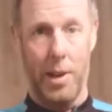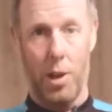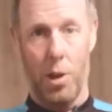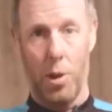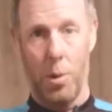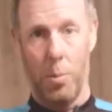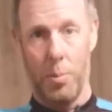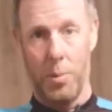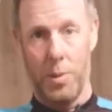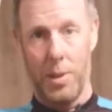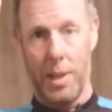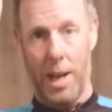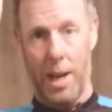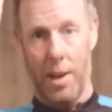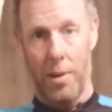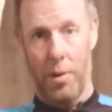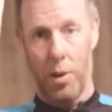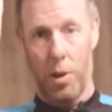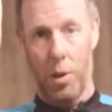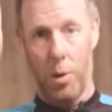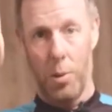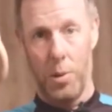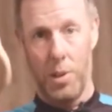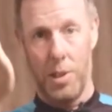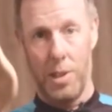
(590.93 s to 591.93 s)
It comes down
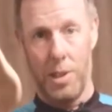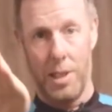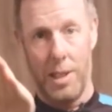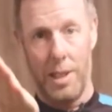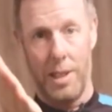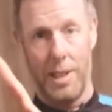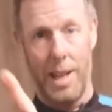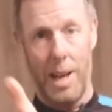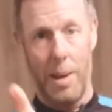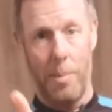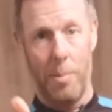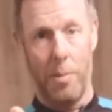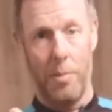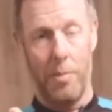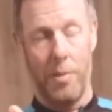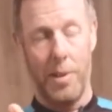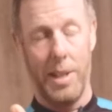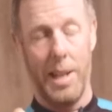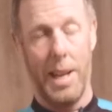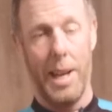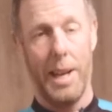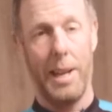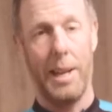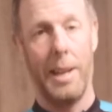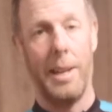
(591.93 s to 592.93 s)
and goes into the nape of
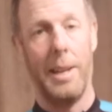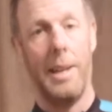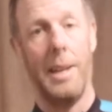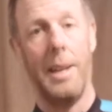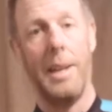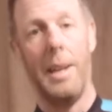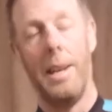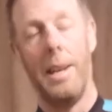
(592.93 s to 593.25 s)
your neck.